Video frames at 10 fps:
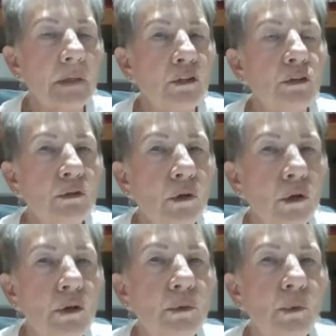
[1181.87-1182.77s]
to do
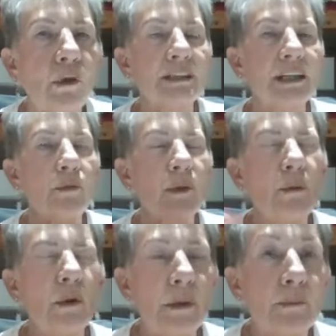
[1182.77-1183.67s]
good works, that we
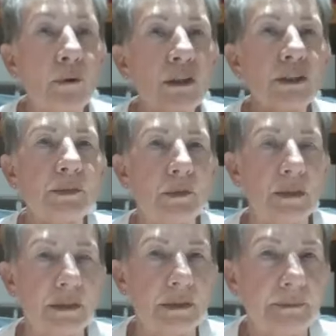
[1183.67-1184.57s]
will be
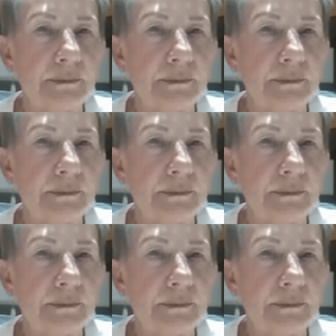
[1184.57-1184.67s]
prosperous.